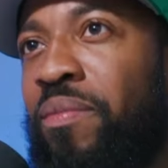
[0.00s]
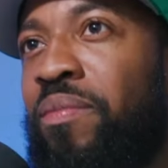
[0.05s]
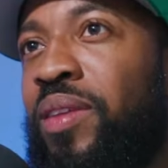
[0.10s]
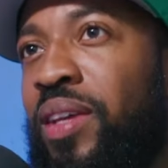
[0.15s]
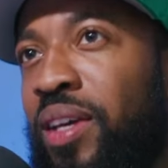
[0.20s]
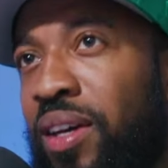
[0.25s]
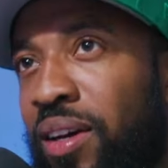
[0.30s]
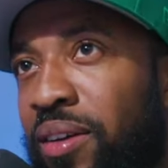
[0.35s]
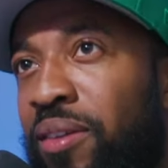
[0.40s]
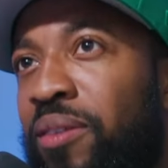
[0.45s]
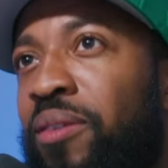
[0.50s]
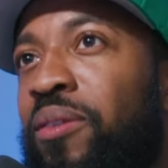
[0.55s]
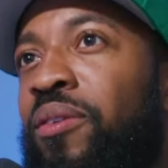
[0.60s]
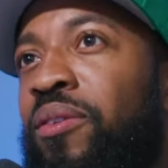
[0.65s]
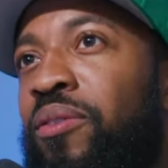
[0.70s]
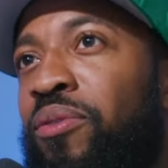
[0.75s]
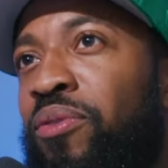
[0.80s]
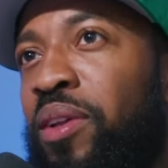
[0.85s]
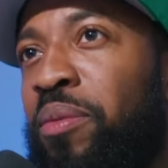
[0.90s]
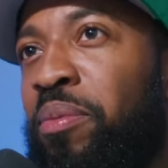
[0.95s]
Yeah.
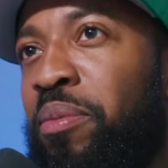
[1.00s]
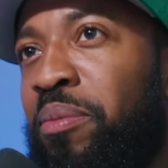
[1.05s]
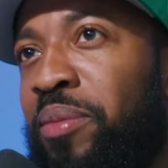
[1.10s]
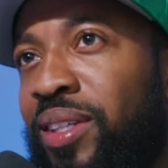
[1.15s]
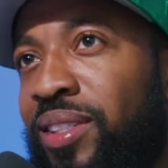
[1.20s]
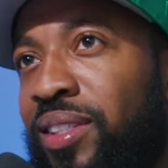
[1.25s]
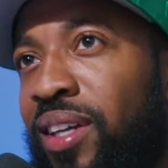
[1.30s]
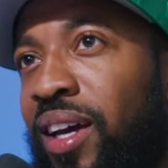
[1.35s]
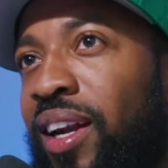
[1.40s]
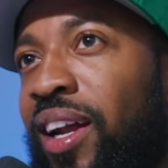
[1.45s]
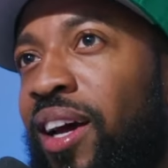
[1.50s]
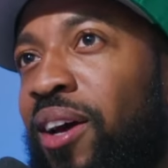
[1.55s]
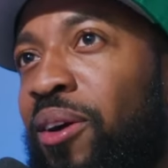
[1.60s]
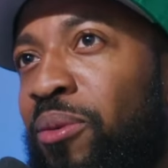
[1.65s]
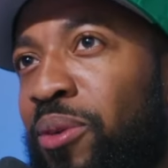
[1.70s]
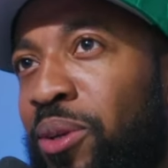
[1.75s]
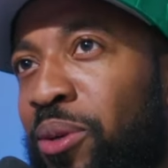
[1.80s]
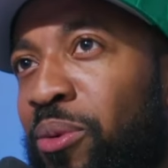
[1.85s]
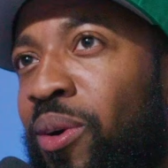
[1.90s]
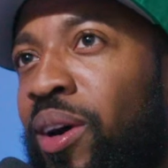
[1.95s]
Flip them inside out when
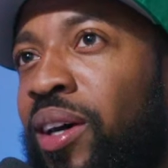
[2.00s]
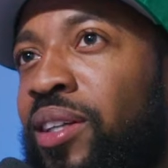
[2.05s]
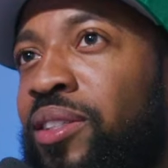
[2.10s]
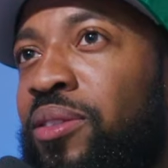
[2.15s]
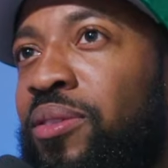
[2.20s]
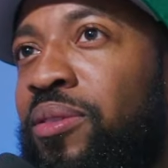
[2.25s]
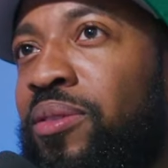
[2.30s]
you wash them.